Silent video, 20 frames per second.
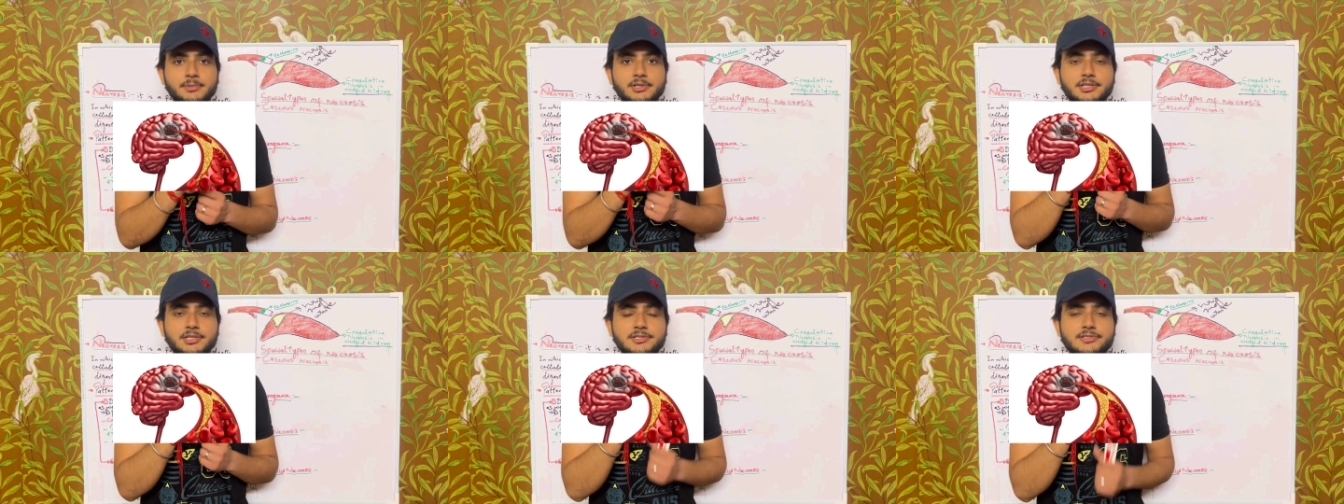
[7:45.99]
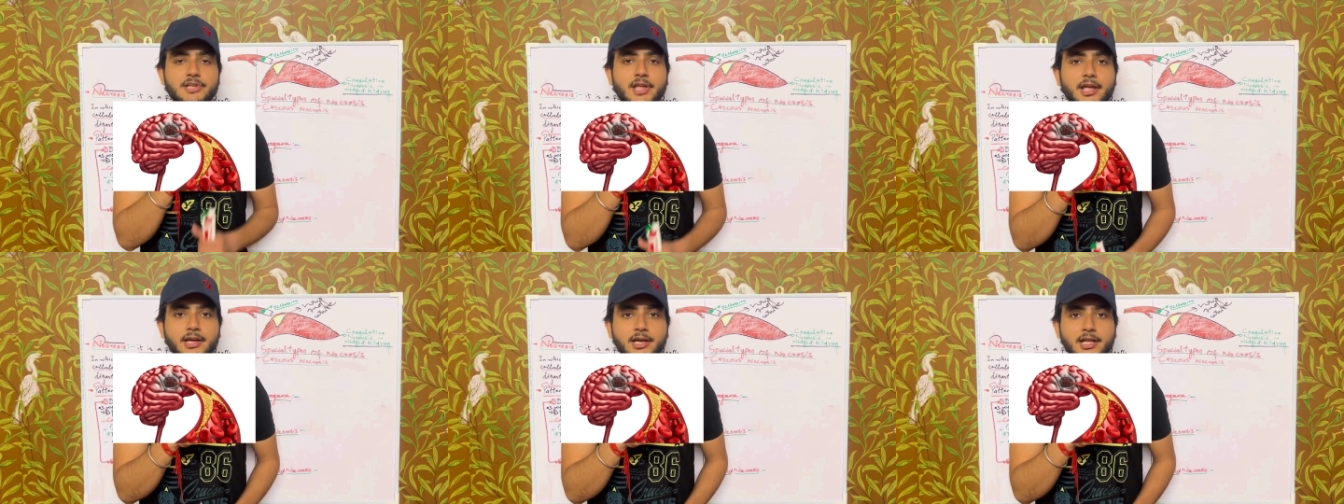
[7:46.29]
In this
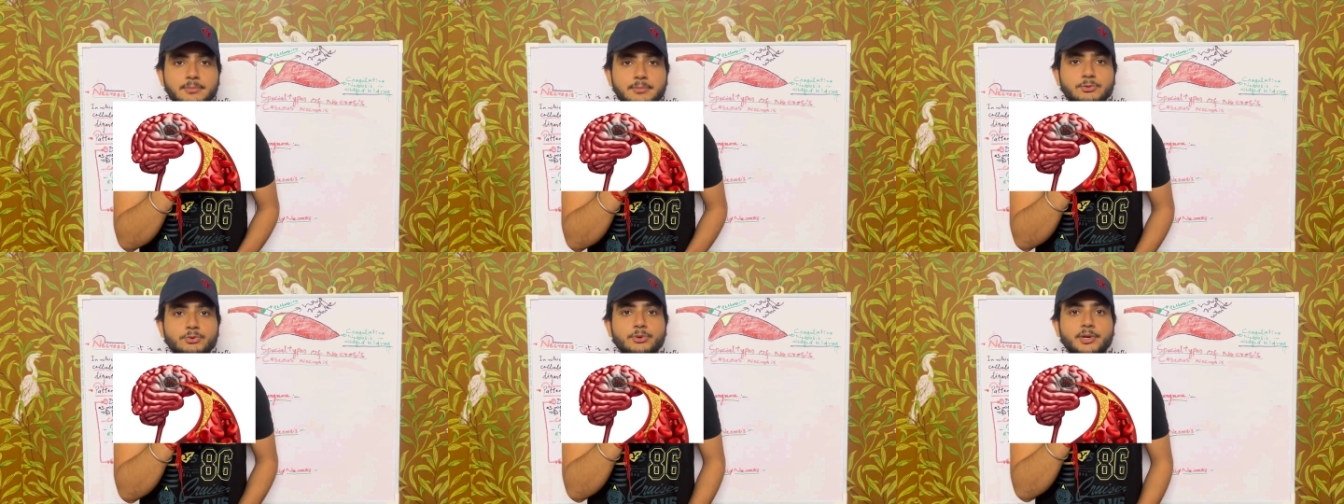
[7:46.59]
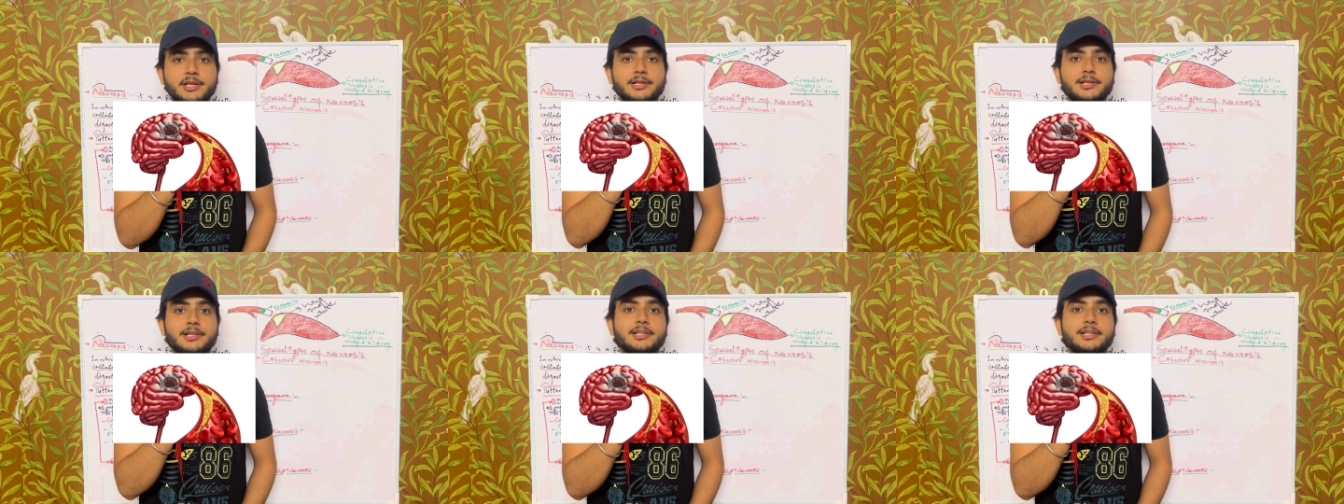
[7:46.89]
diagram you
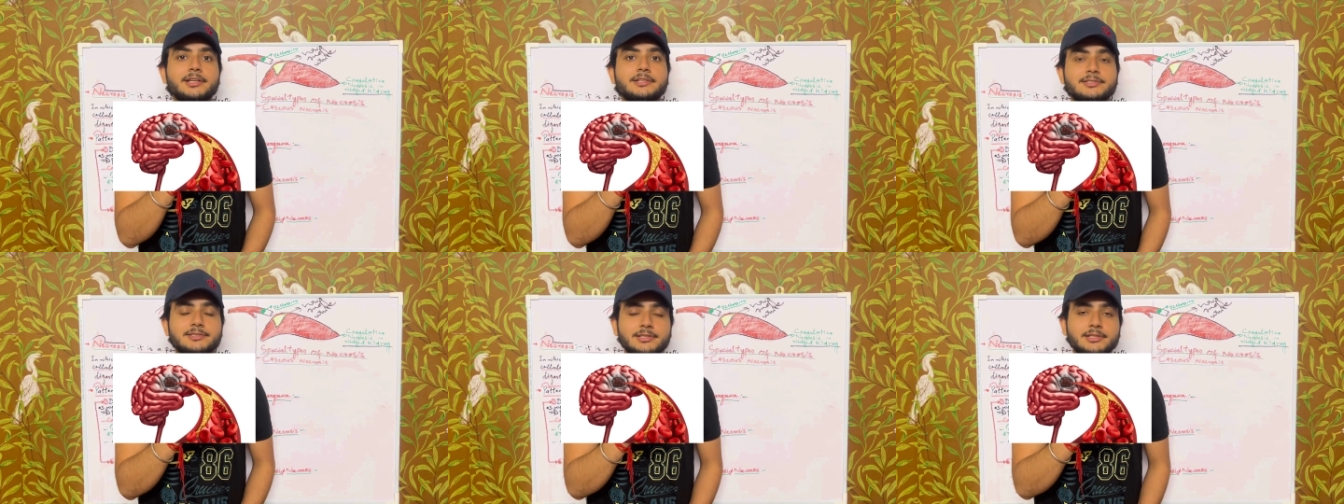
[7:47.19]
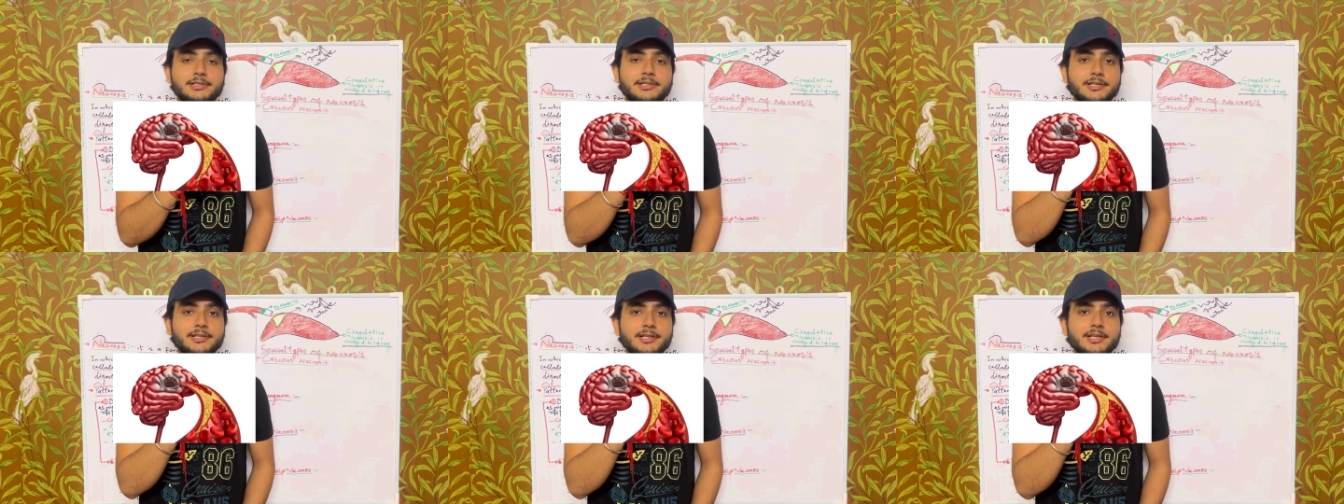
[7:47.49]
can
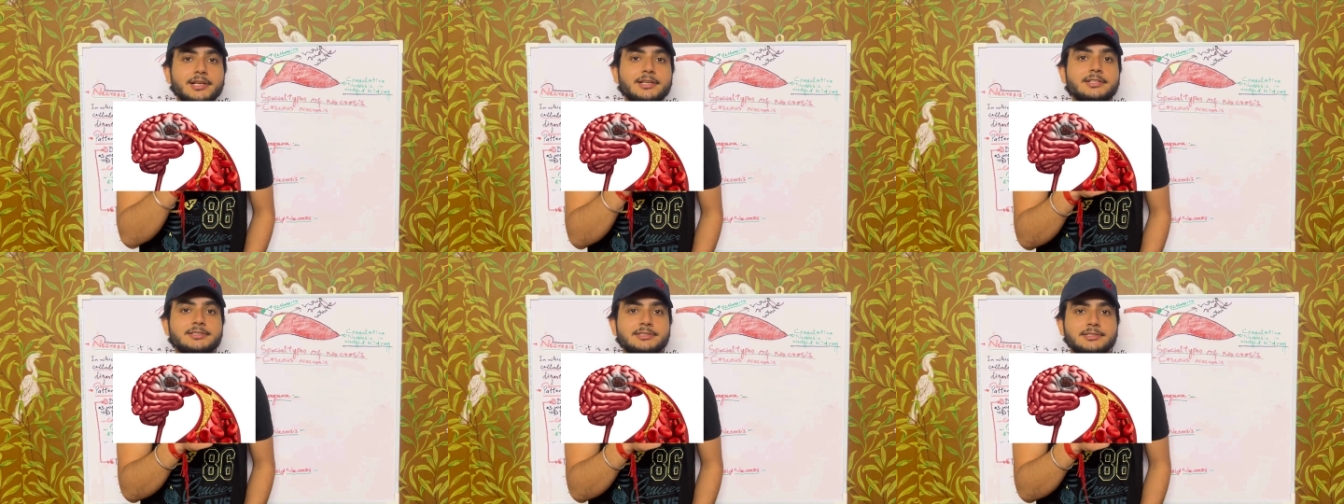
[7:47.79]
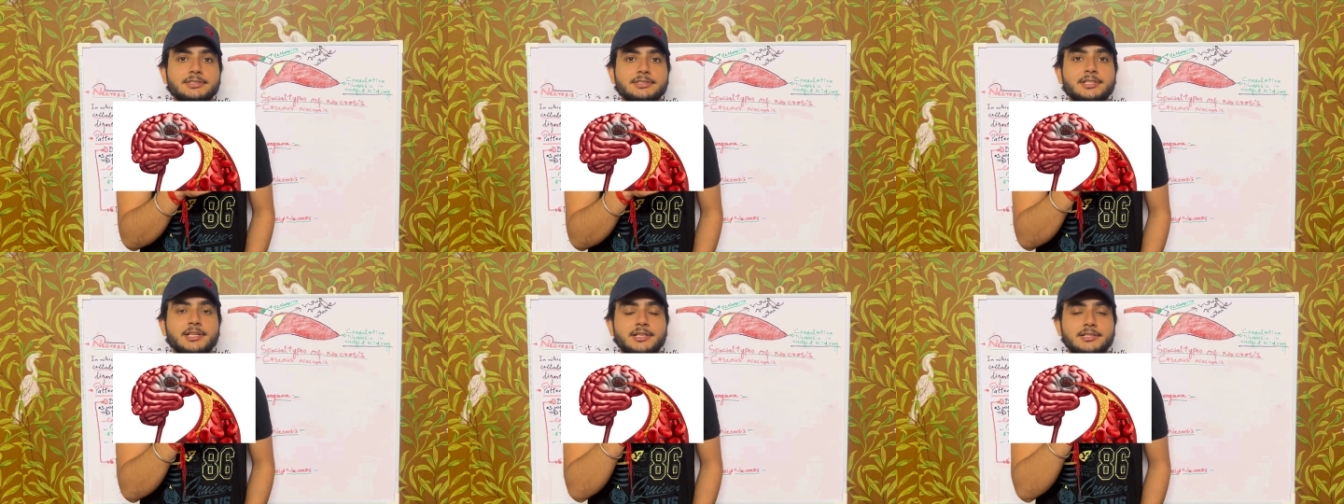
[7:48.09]
clearly
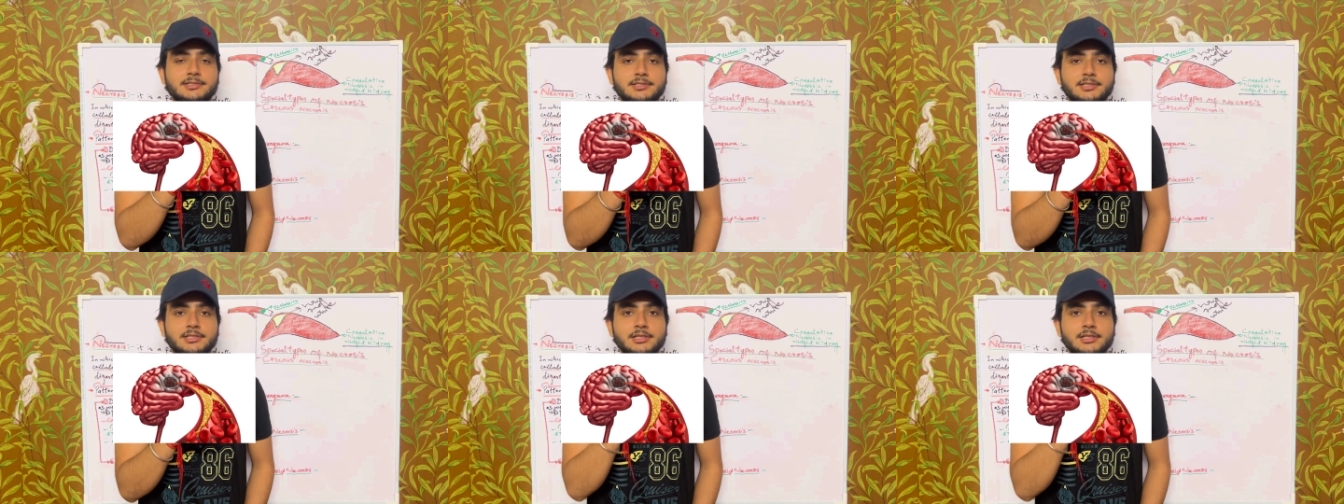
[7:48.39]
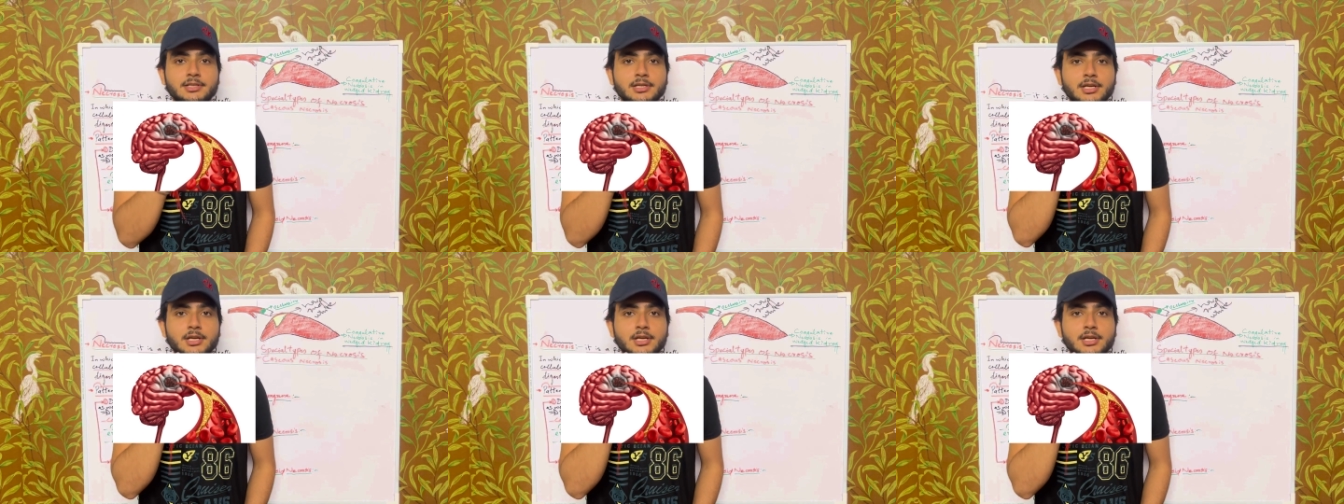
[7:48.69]
see there is the